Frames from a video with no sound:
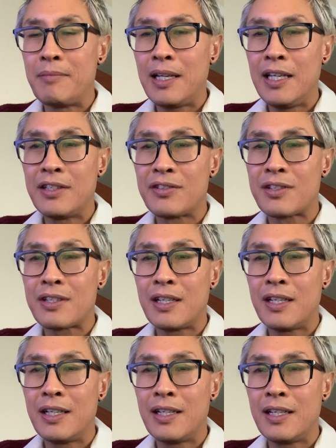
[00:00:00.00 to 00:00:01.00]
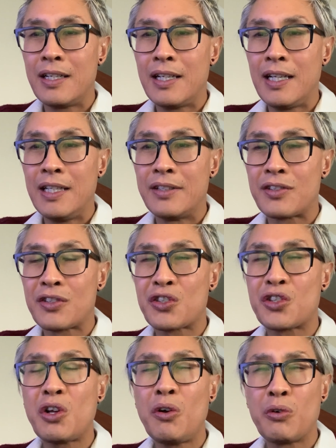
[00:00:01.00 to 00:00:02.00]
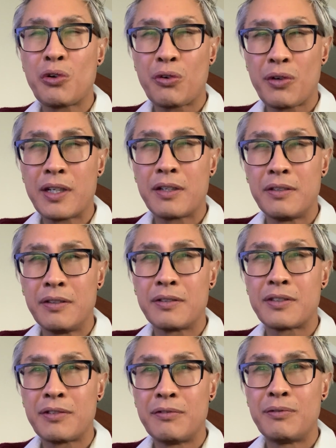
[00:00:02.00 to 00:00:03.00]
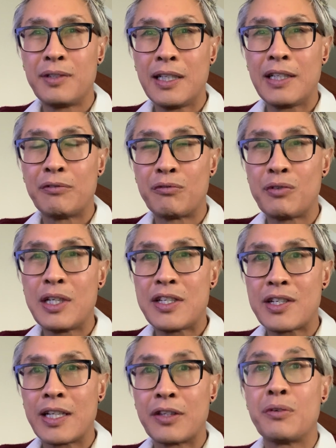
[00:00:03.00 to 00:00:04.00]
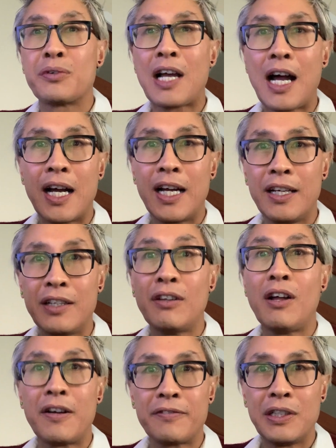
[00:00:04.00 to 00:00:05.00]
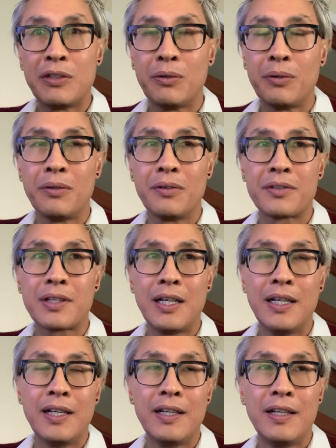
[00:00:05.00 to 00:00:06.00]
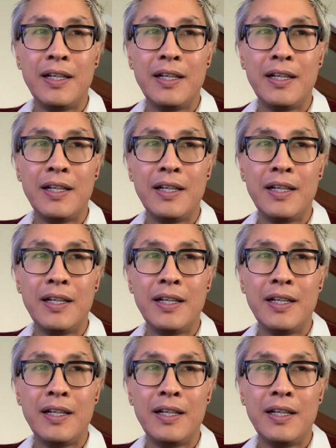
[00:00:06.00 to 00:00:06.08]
is so critical to really reaching those high and lofty goals. To